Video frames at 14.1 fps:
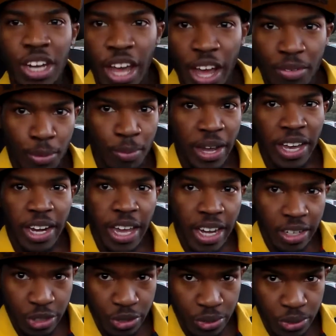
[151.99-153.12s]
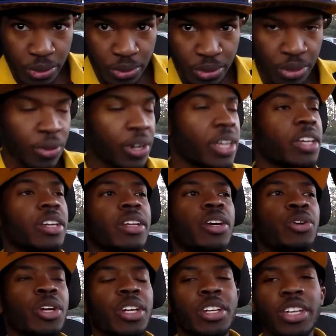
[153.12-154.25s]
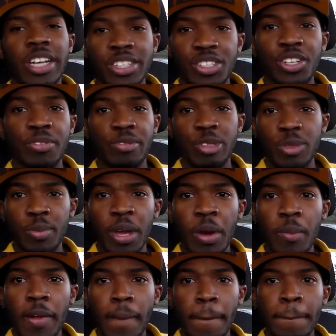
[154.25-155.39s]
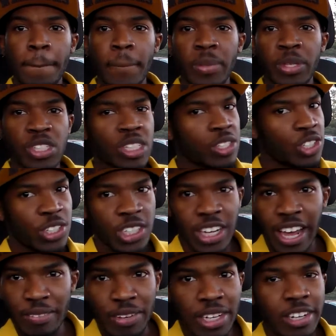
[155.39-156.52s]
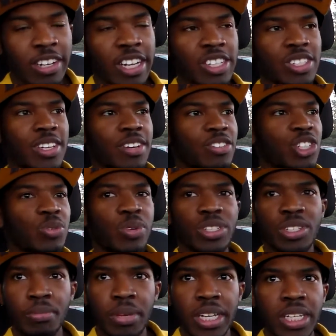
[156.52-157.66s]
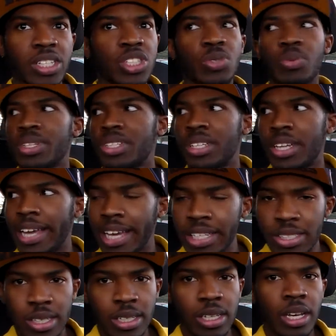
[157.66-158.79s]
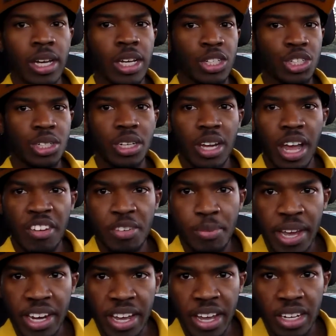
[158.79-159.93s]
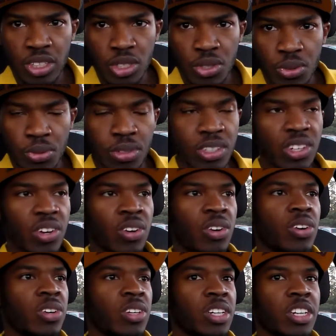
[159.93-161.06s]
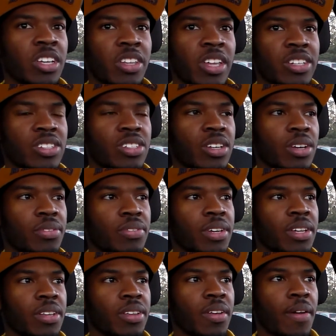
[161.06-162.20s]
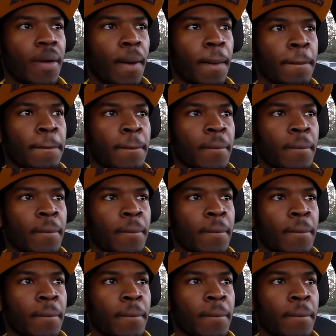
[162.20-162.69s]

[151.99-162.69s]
have a bad attitude or any of that stuff. You smell me? She didn't have any of that stuff. She wasn't mean, she wasn't nasty, she didn't have a bad attitude or any of that stuff. And I